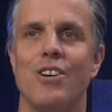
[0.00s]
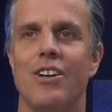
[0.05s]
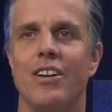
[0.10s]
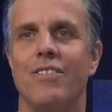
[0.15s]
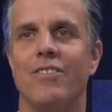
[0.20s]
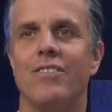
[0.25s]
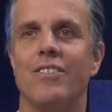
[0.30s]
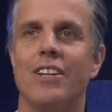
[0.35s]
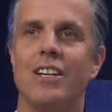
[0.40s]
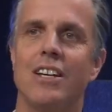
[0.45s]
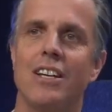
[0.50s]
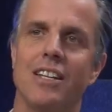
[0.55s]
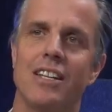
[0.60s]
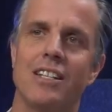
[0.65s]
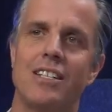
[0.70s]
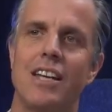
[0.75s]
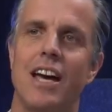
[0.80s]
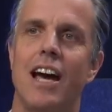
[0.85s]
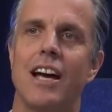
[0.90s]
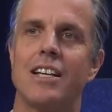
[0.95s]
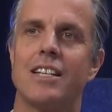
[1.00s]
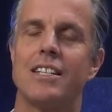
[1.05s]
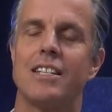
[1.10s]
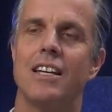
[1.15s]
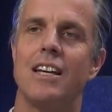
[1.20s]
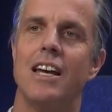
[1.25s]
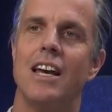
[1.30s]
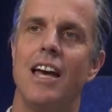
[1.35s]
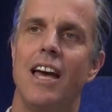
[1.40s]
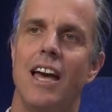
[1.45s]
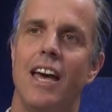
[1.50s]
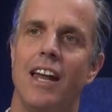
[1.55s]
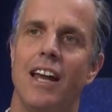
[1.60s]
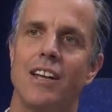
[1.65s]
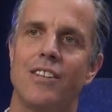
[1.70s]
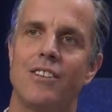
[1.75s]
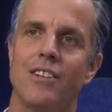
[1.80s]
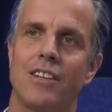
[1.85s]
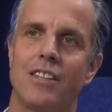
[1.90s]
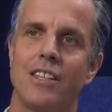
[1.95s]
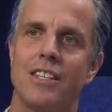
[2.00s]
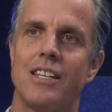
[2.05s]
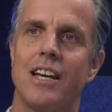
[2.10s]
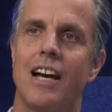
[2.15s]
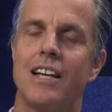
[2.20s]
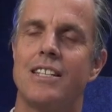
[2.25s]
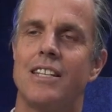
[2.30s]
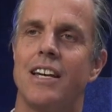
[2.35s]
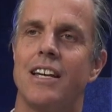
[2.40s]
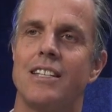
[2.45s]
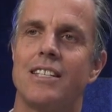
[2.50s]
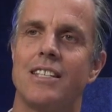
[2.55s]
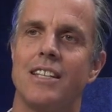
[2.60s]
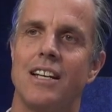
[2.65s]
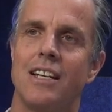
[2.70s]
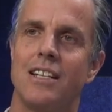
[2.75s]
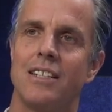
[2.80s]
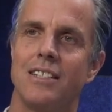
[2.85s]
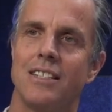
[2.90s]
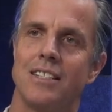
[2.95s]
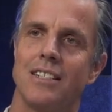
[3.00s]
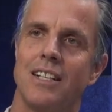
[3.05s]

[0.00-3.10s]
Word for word: him the text. And I took the I said, son,